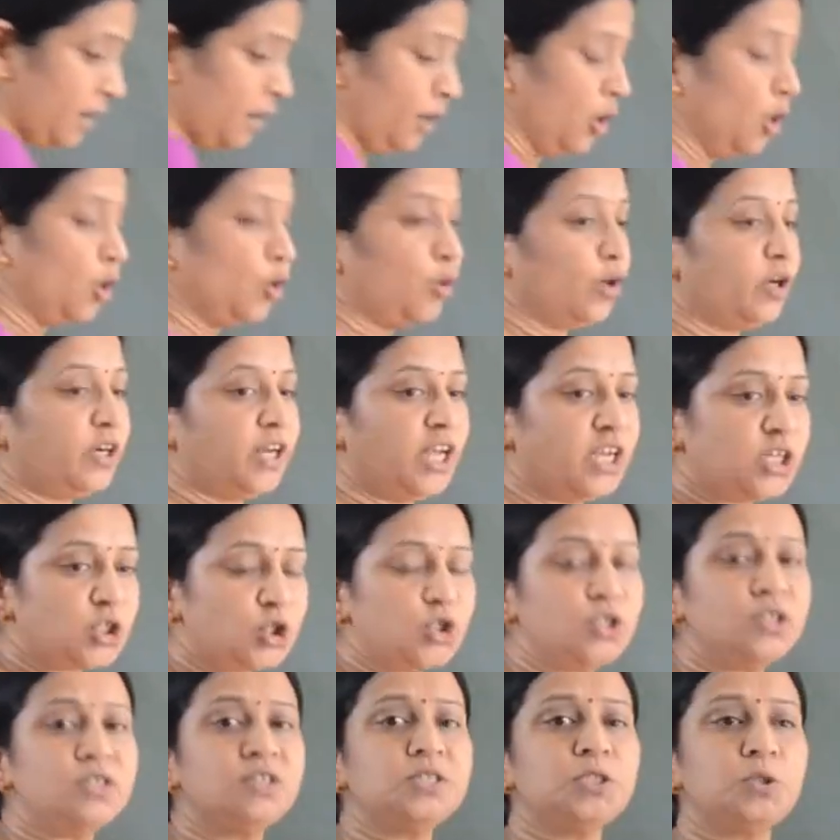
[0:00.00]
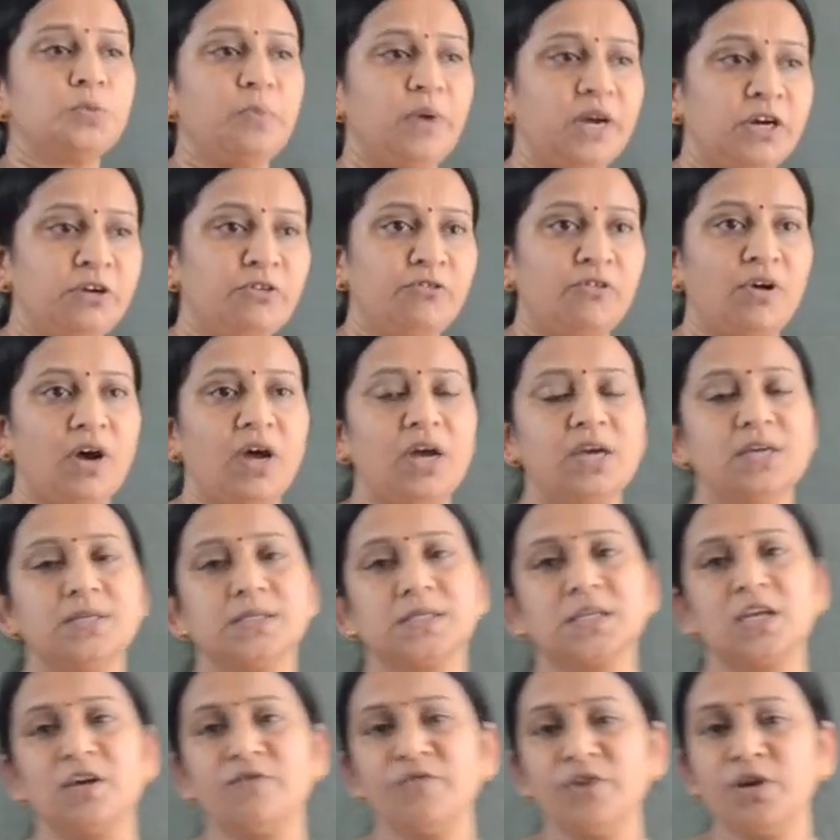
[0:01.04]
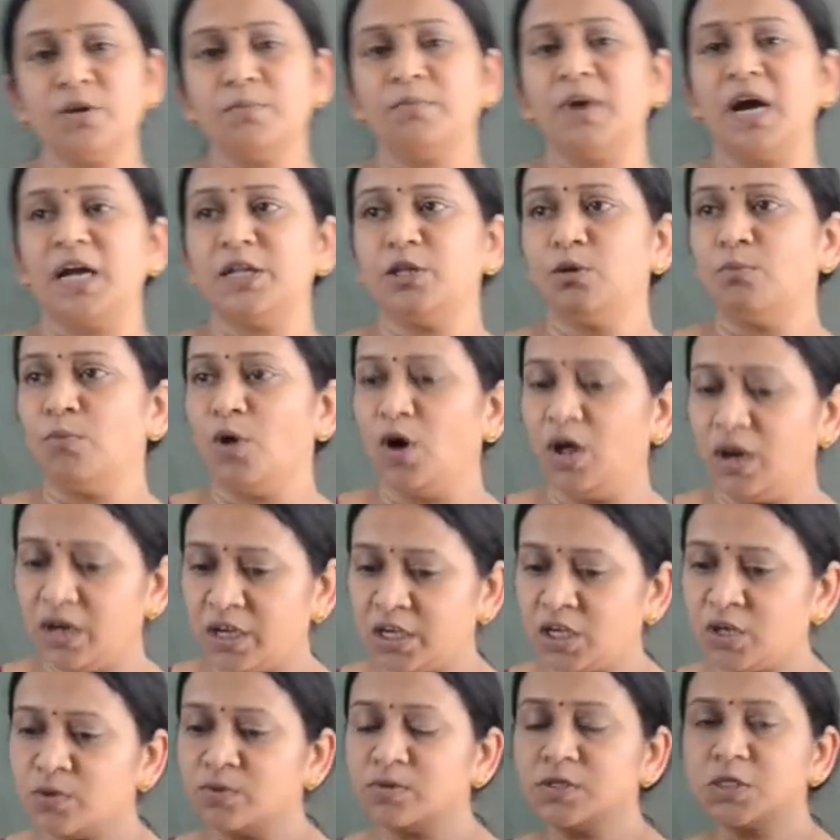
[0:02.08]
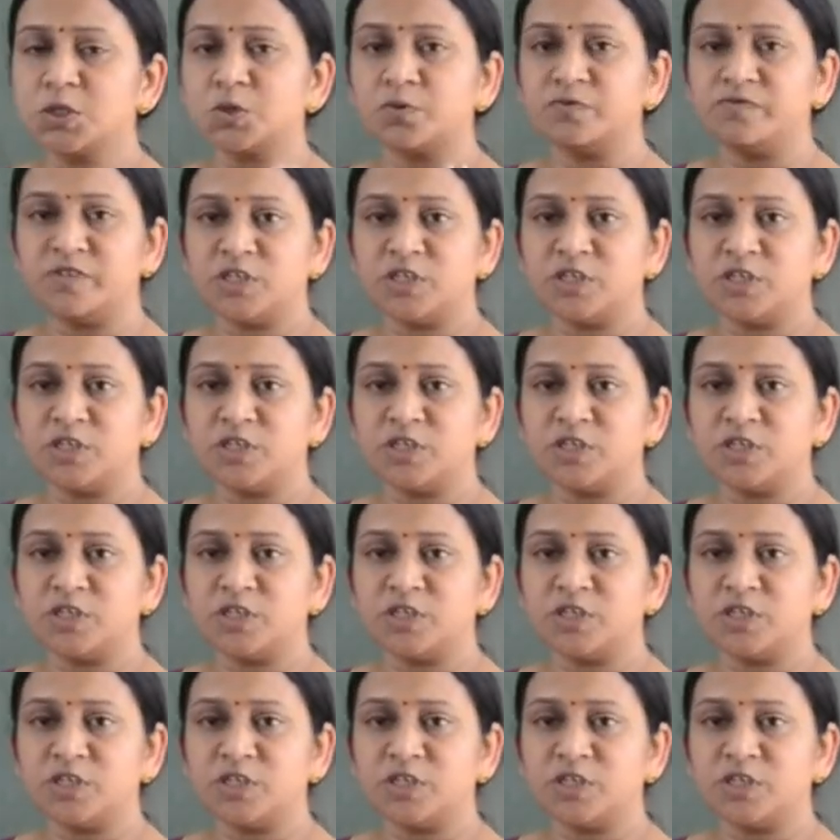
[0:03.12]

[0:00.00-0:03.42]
rotational spectra is given by the molecules